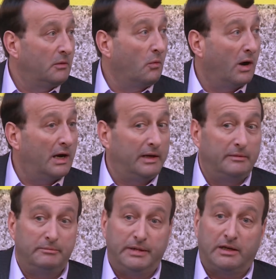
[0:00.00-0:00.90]
Why?
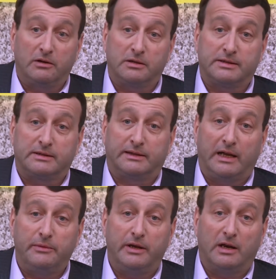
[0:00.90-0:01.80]
Because
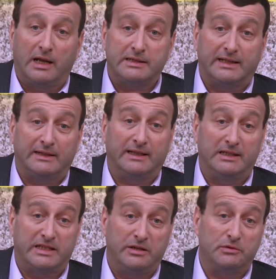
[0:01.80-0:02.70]
they realize that
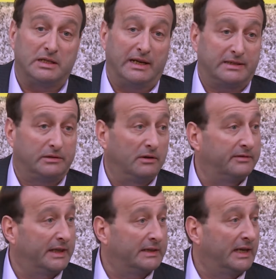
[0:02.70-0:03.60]
it's useless to
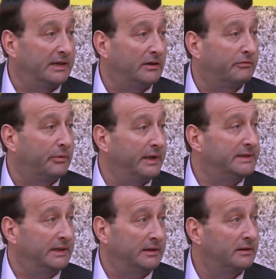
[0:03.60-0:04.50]
have that kind of
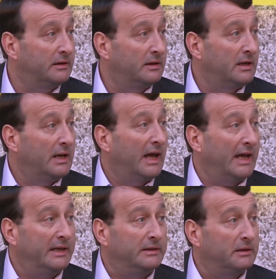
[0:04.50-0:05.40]
rating.
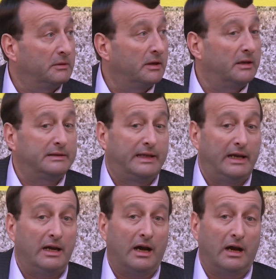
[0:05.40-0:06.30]
And
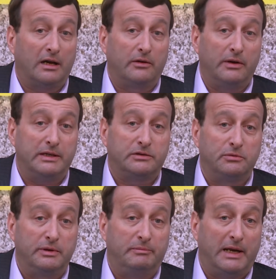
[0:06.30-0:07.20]
they are going to
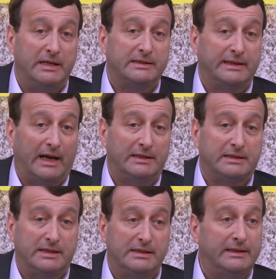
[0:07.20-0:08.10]
replace that
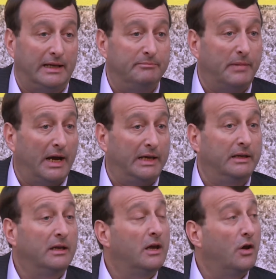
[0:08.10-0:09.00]
system by
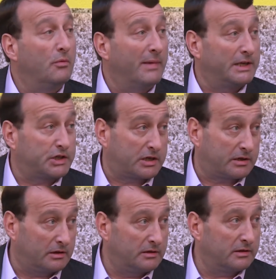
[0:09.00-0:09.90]
a match
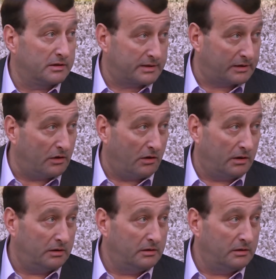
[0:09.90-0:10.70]
score.